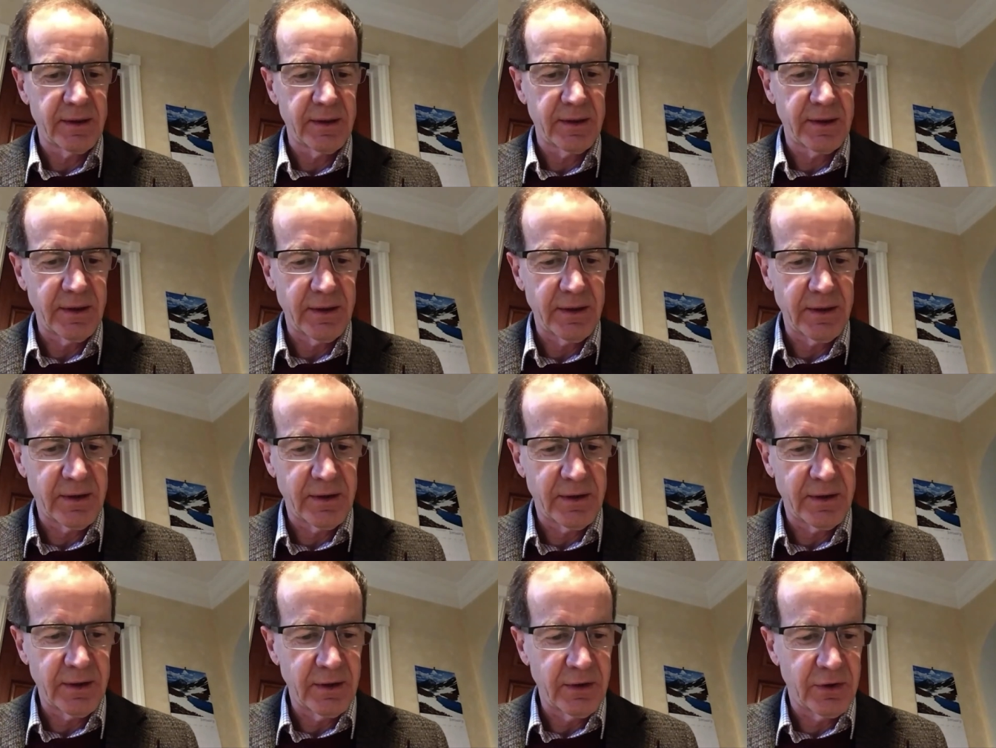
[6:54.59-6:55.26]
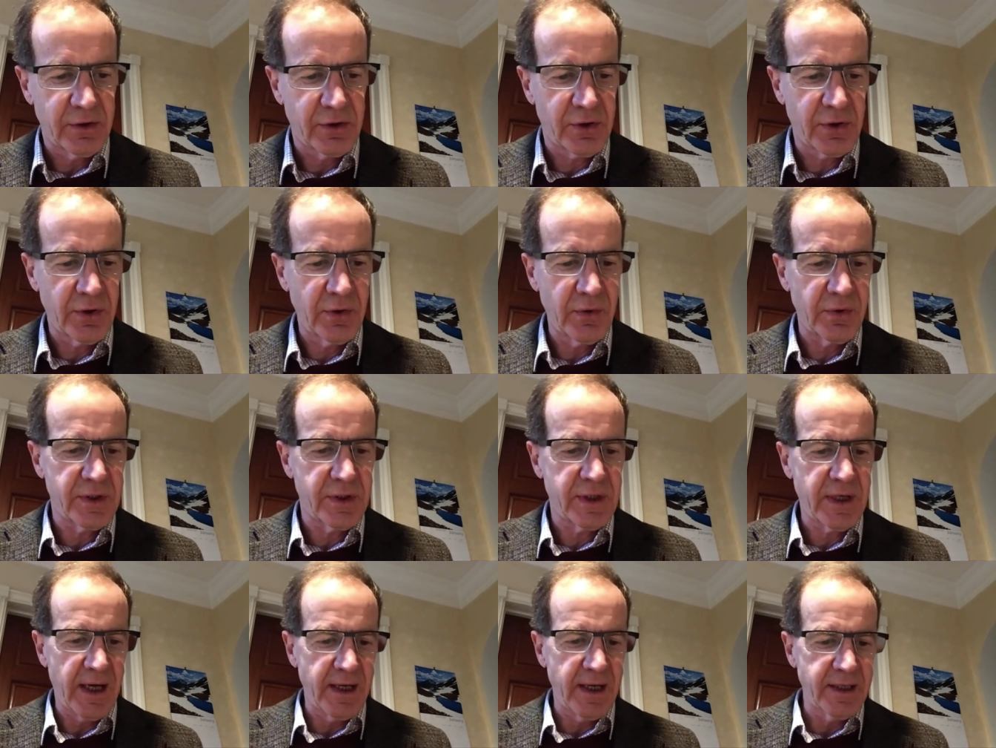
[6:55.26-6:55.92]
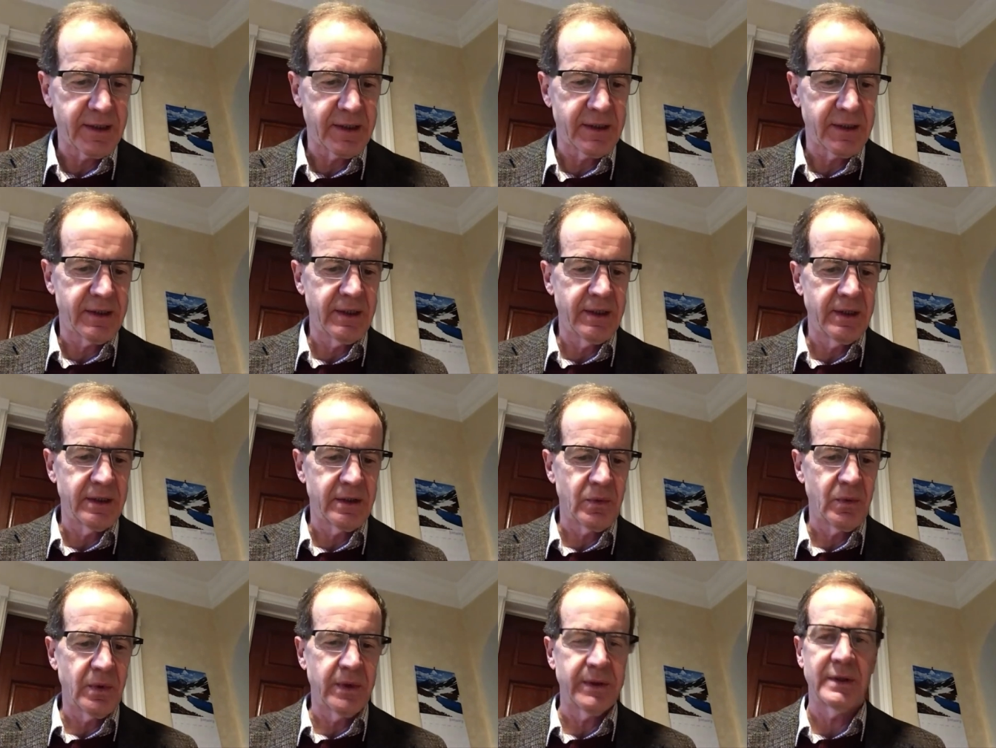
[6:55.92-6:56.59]
that the true test
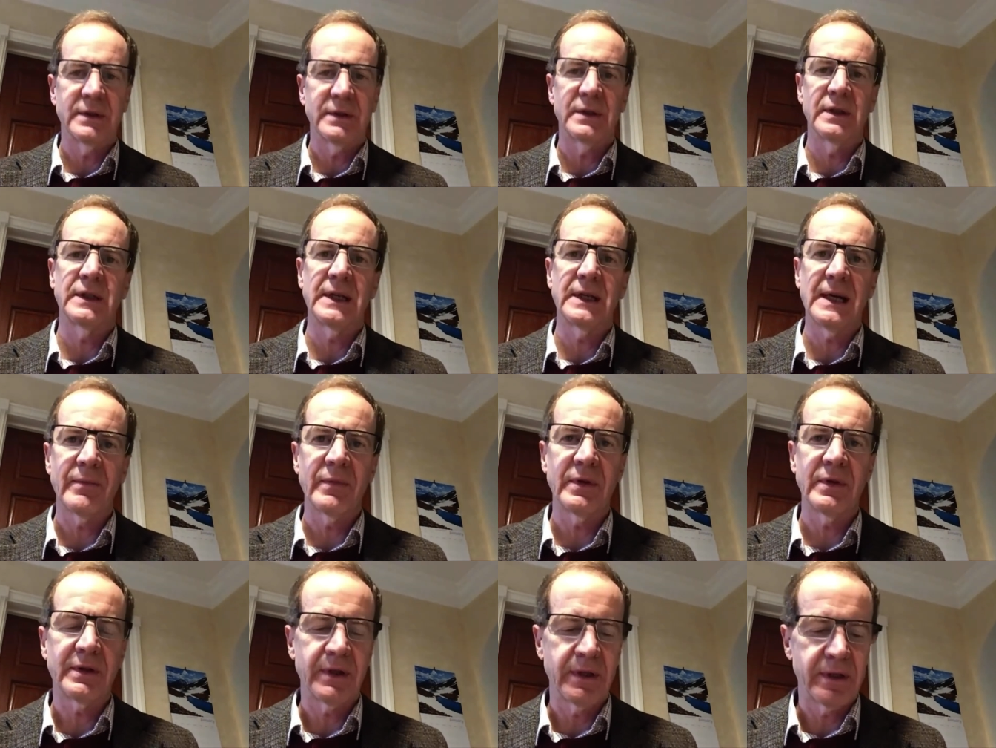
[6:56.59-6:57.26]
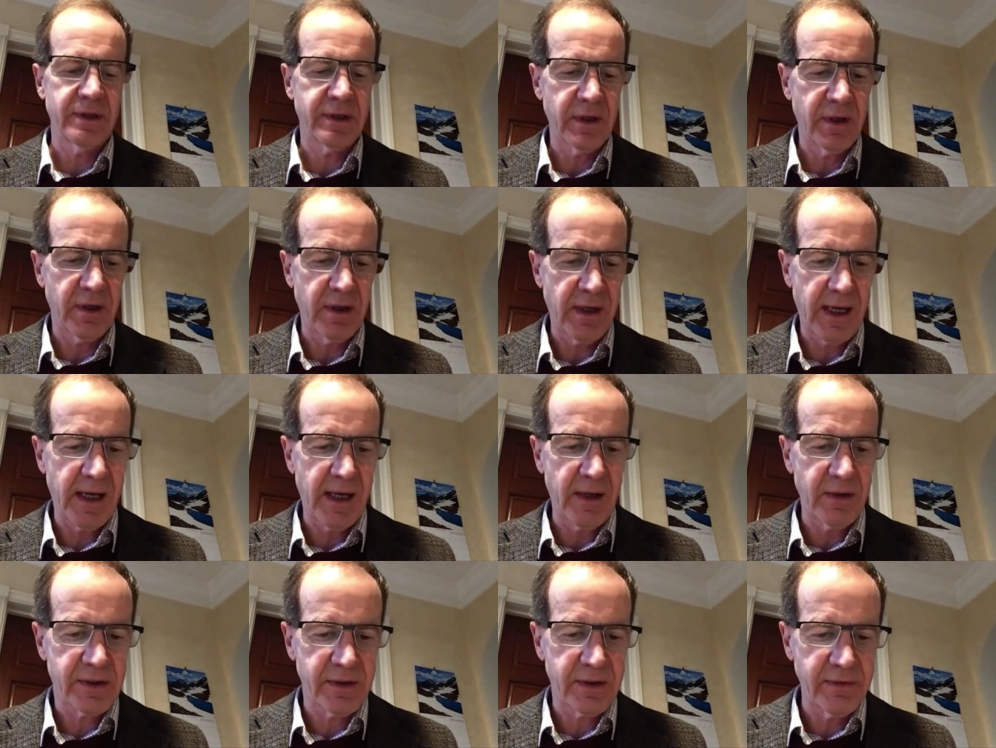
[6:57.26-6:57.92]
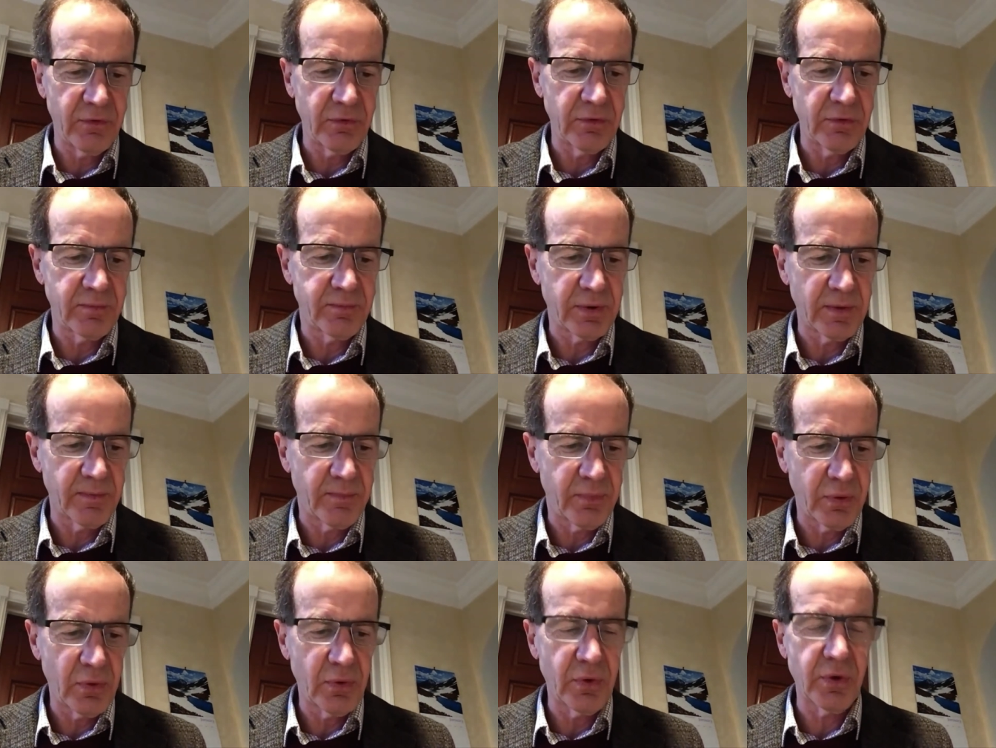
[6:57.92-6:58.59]
is whether the damages are out of all
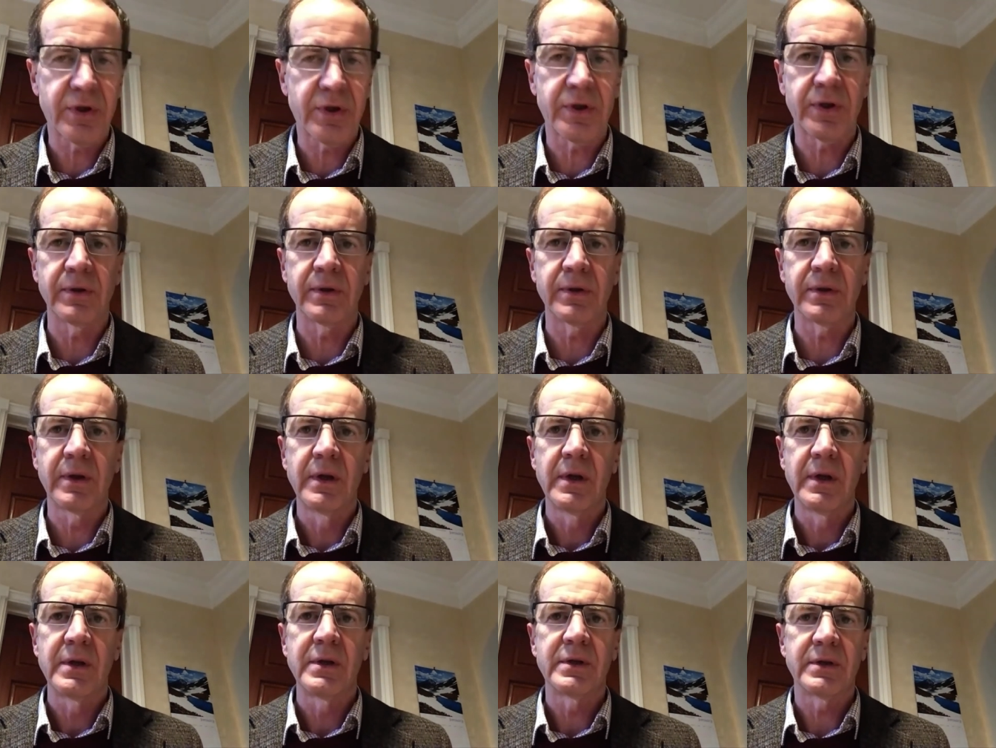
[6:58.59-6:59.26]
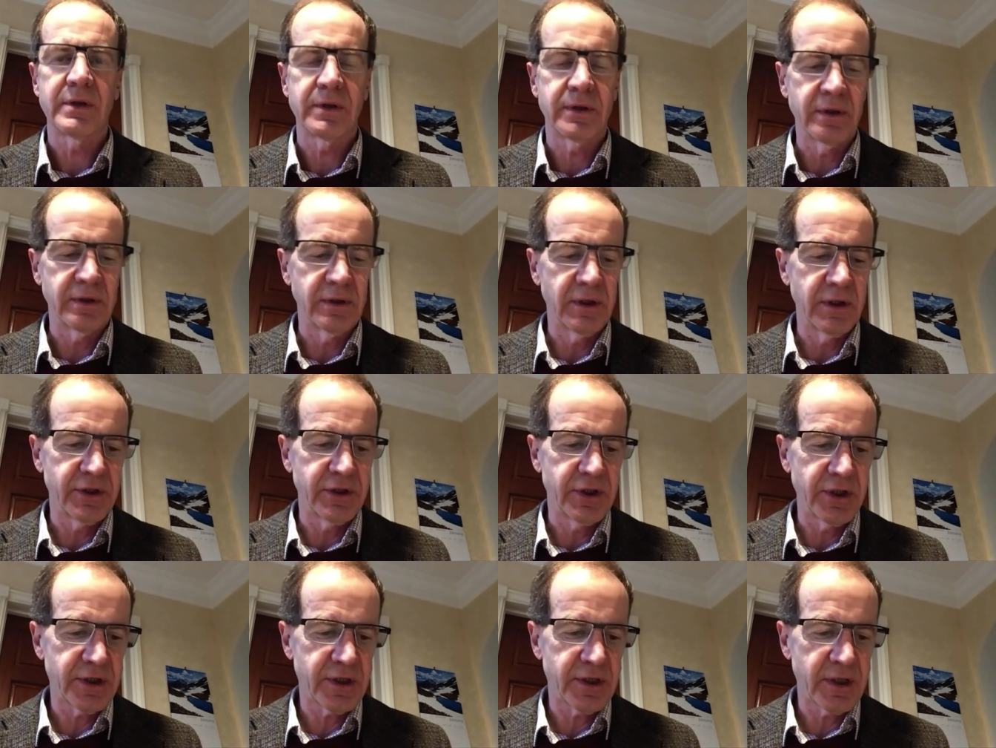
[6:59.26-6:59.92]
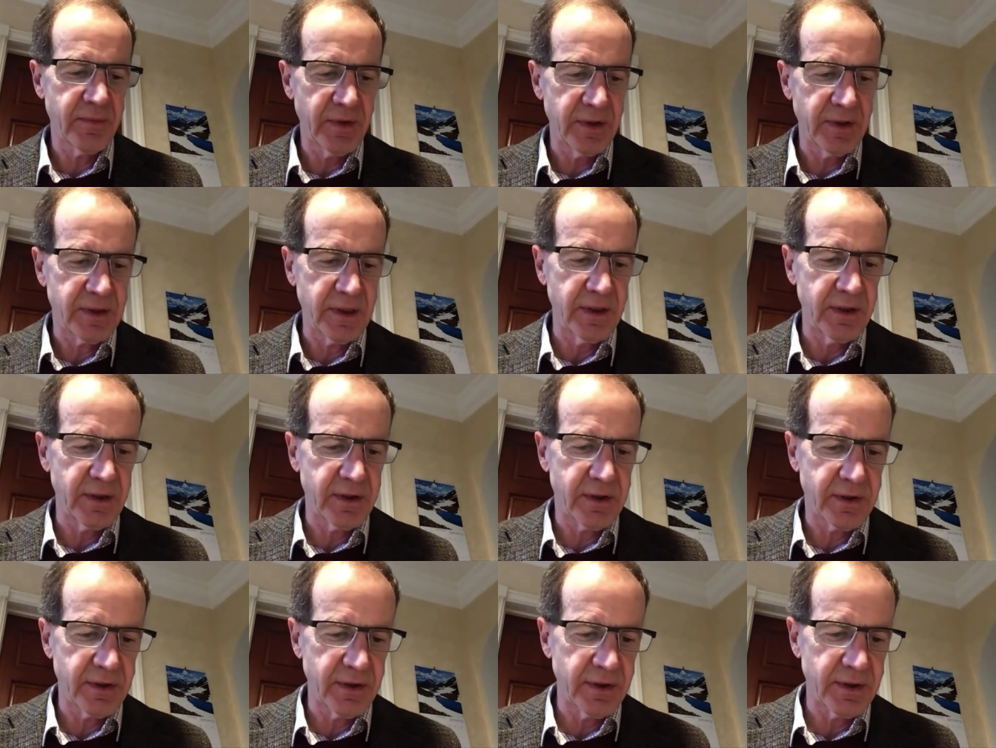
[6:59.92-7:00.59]
proportion to the legitimate
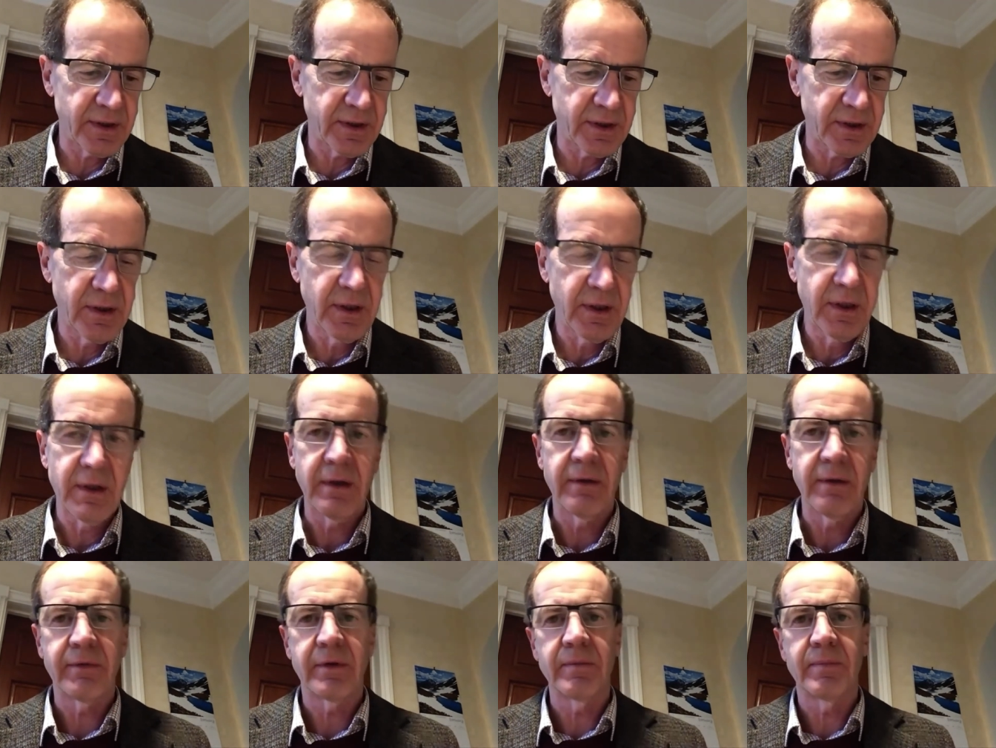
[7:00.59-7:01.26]
interest of the